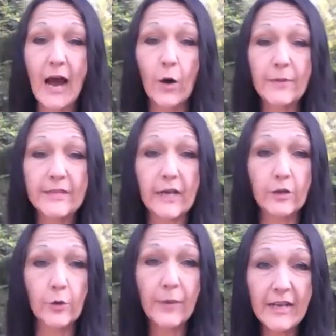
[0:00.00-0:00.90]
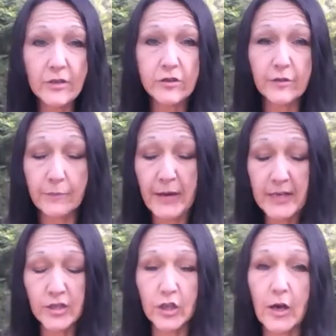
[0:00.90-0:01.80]
our particular
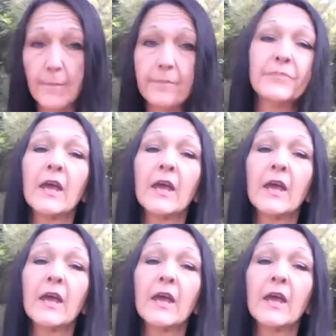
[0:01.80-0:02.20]
pendulum,